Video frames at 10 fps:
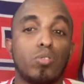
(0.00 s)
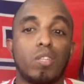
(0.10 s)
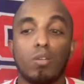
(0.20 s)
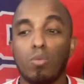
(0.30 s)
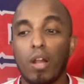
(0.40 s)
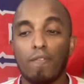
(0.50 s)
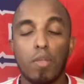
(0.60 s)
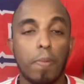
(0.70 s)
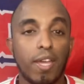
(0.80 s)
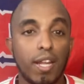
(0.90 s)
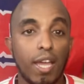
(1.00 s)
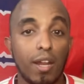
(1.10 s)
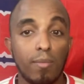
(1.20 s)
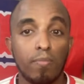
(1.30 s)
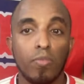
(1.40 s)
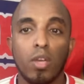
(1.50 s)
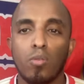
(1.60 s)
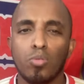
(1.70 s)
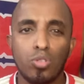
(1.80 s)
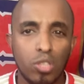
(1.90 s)
do you think we'd have to pay to get him?
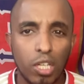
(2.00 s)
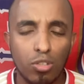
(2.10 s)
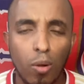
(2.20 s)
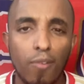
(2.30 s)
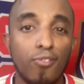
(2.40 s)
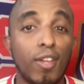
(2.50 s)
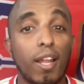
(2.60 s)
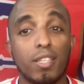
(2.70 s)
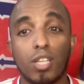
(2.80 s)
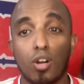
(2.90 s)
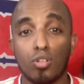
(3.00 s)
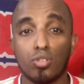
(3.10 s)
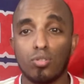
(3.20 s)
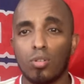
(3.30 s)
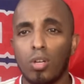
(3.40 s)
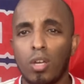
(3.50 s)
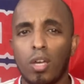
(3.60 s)
Would you take Joao Felix at Arsenal?